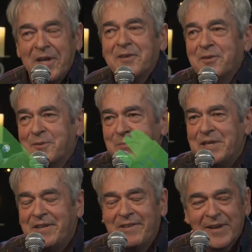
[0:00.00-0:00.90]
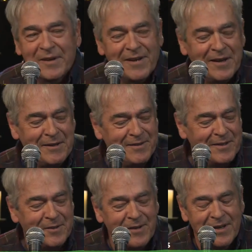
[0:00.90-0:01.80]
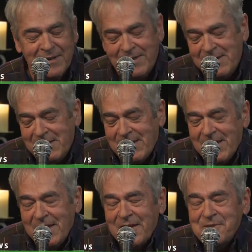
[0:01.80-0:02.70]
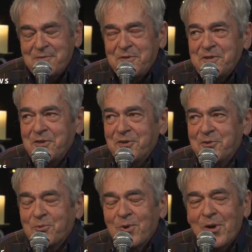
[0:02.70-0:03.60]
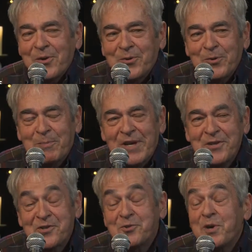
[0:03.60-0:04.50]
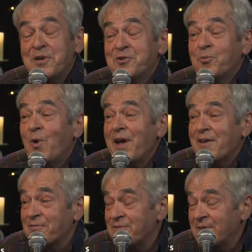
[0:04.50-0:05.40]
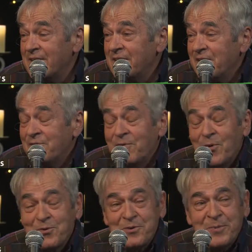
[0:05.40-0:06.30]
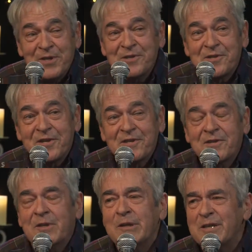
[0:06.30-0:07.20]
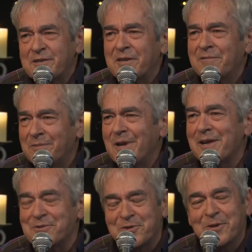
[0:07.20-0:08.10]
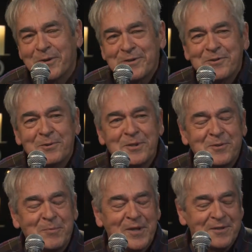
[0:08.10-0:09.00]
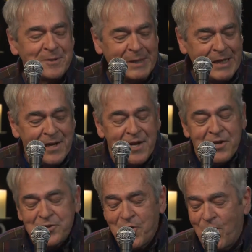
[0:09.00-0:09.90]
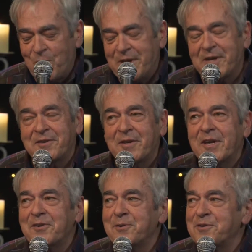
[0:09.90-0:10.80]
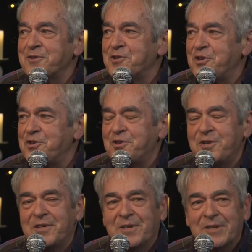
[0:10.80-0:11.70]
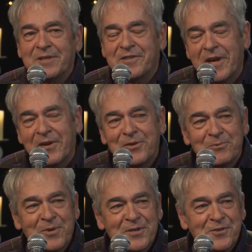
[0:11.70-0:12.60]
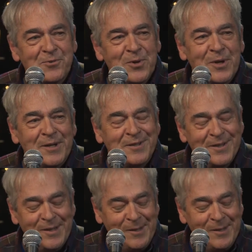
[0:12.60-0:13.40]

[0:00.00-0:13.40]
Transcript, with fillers: end of the me decade, and uh, I was visiting Toronto, and my estranged wife phones me and says, uh, "Let's have lunch." You know, it's Christmas, so we get together at the Shishi uh, Italian restaurant.